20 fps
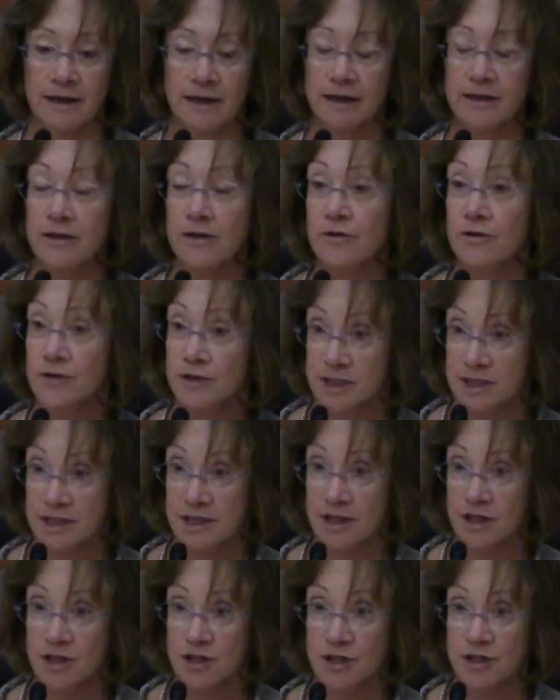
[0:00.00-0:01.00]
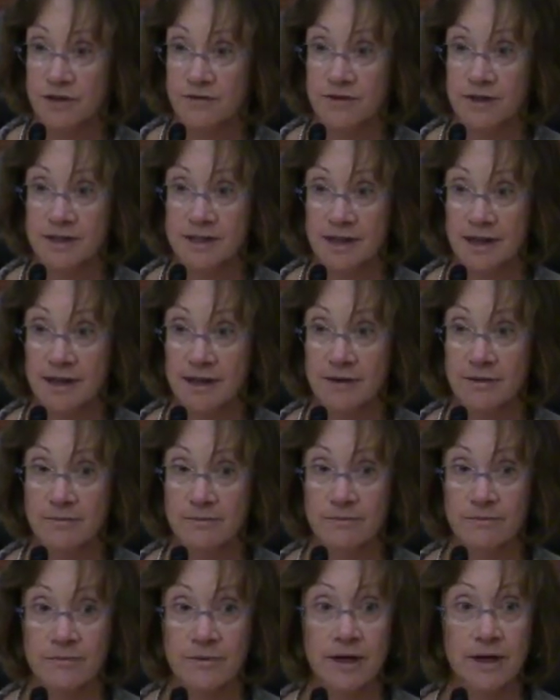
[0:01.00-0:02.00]
another discussion of this
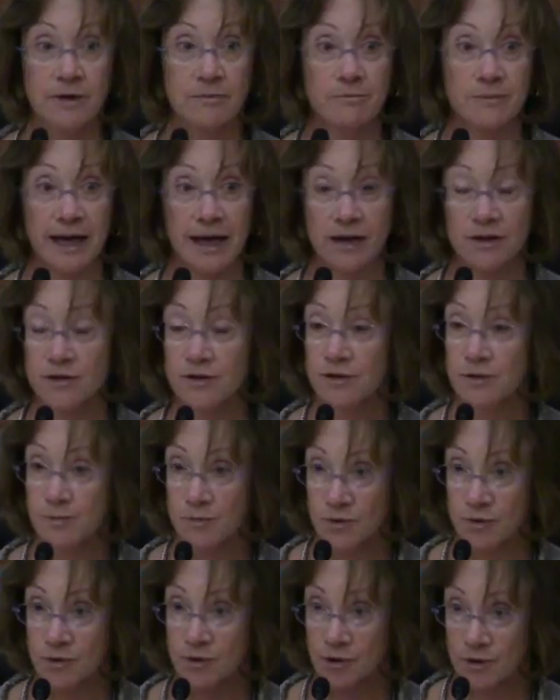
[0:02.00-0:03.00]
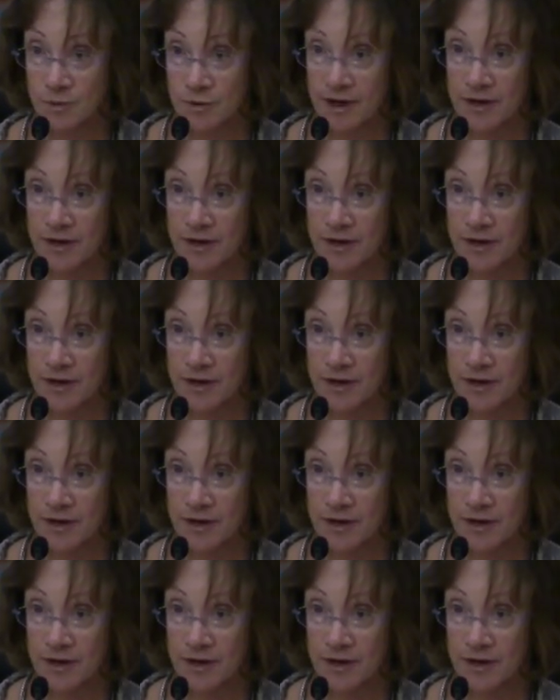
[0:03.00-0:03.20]
item back to the board,